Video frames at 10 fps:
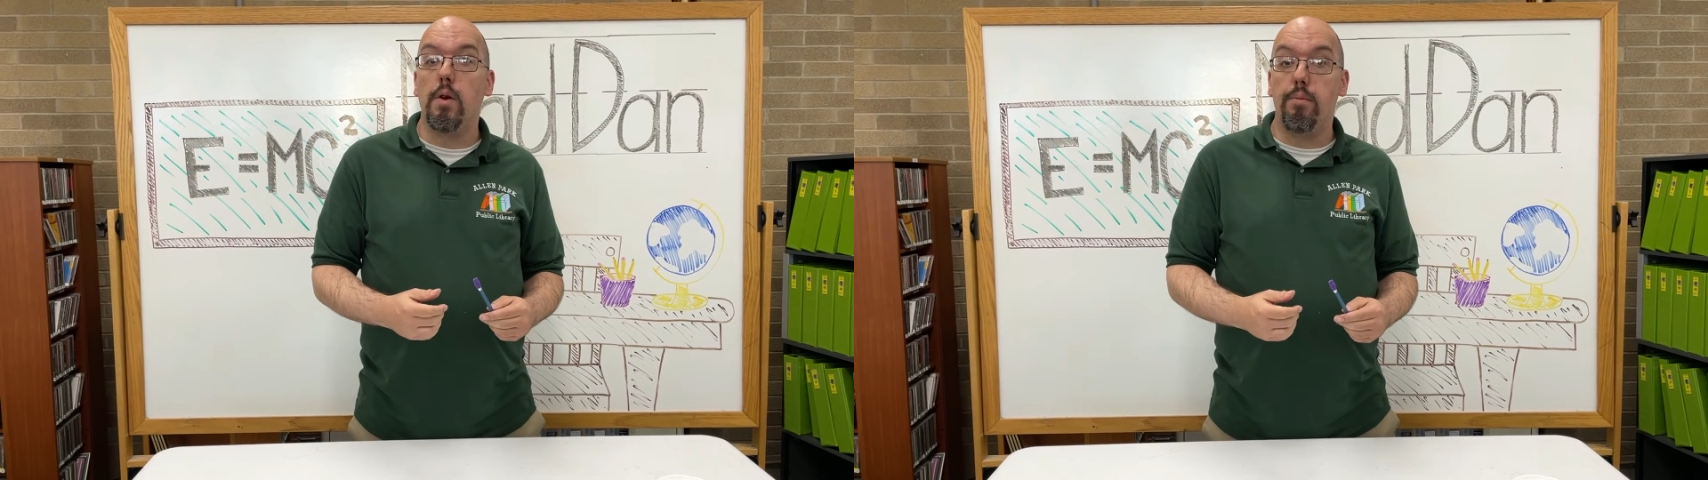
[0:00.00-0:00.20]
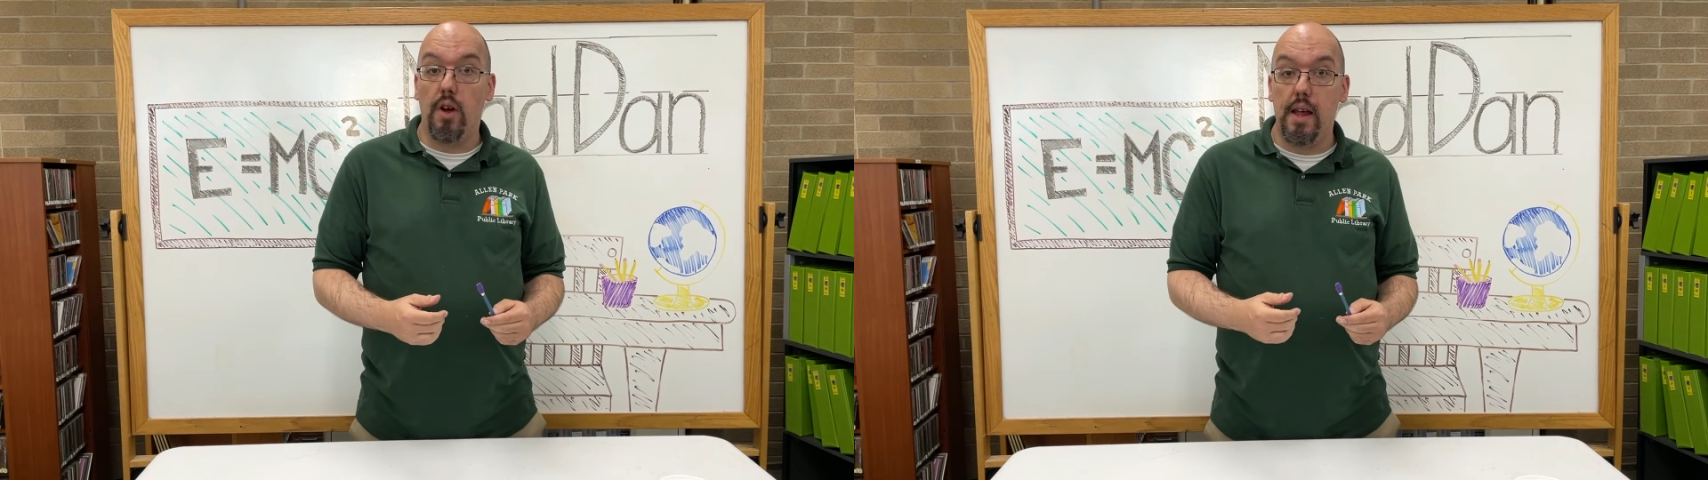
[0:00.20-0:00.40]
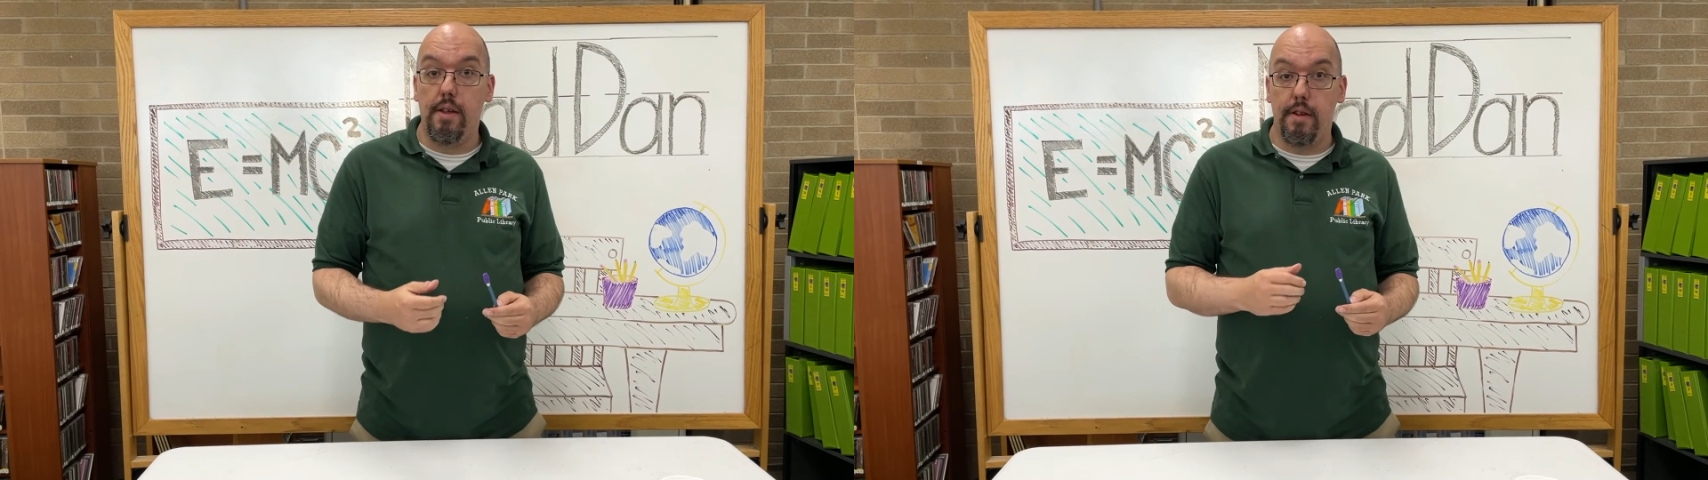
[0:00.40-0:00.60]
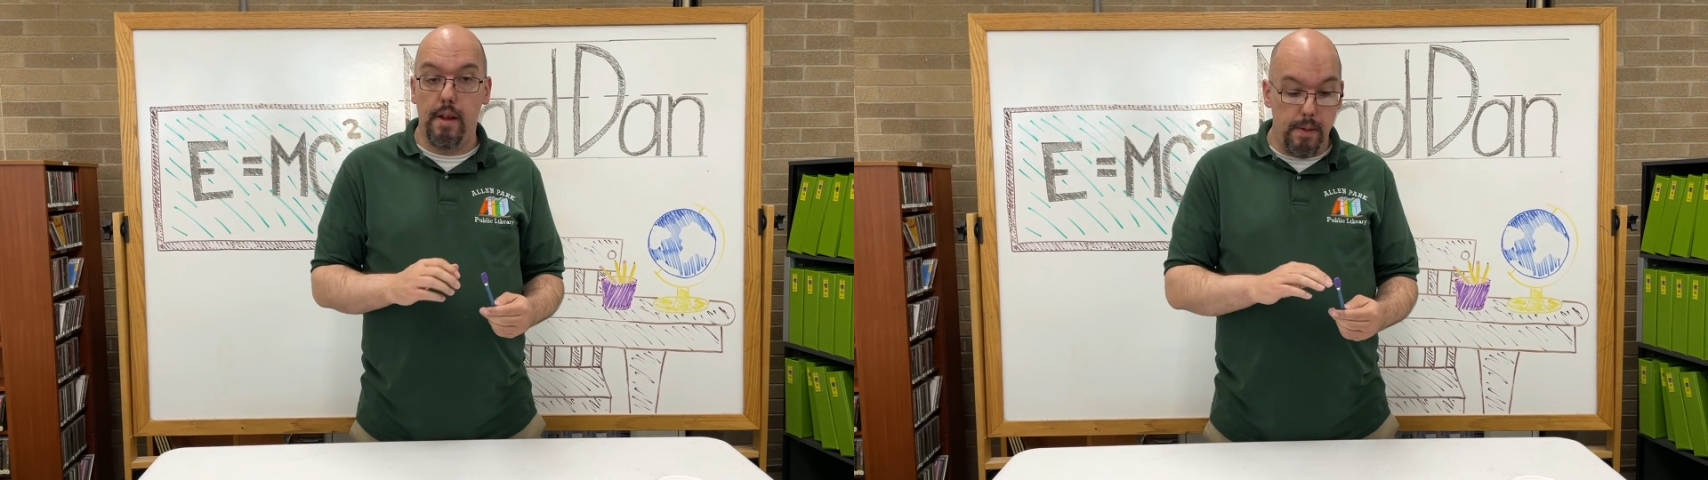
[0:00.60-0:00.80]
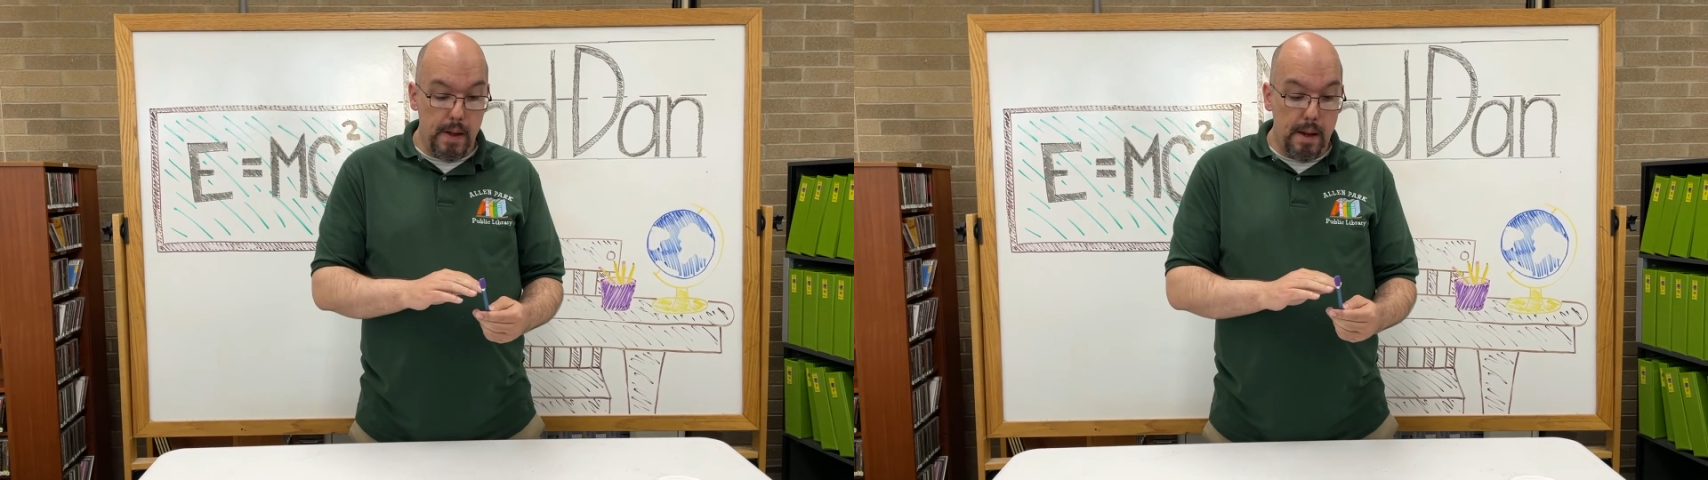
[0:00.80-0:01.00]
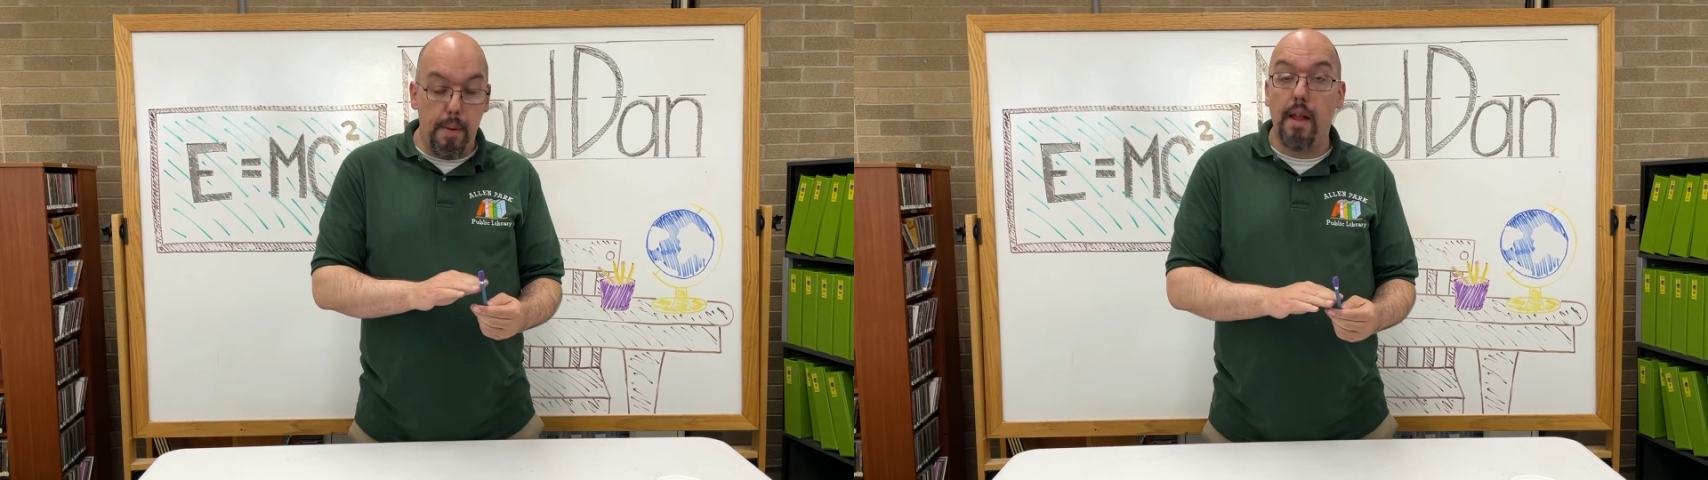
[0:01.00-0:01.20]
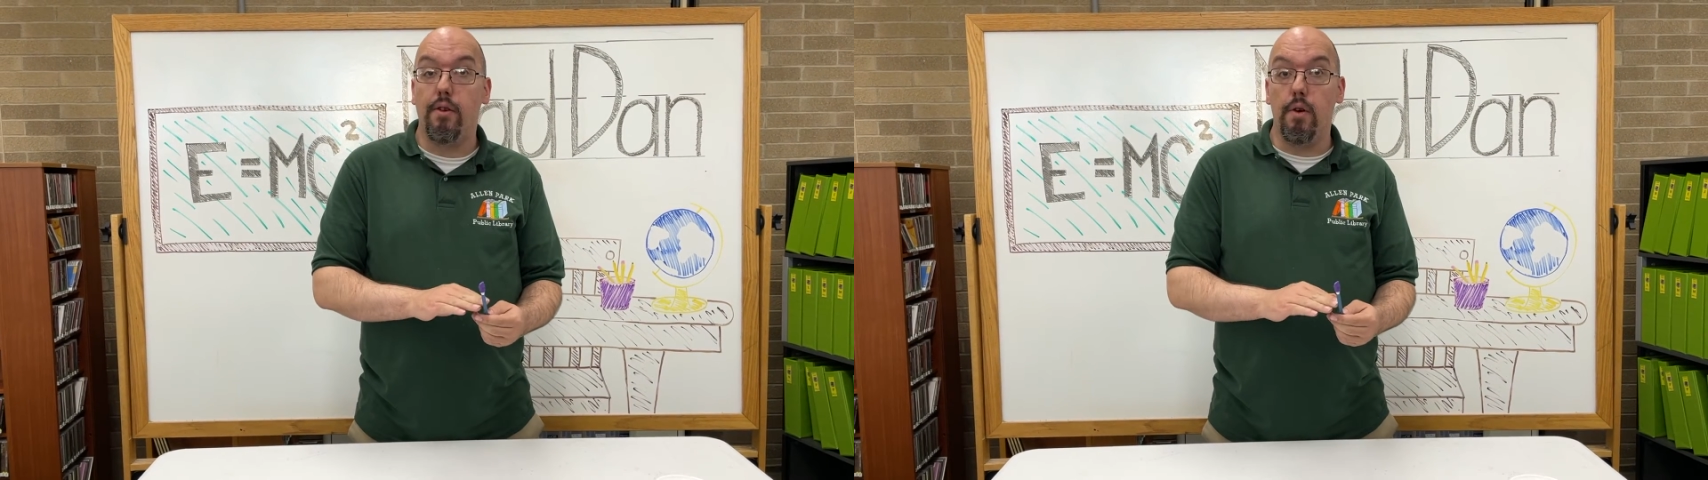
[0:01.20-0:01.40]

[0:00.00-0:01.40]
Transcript: replaced the pencil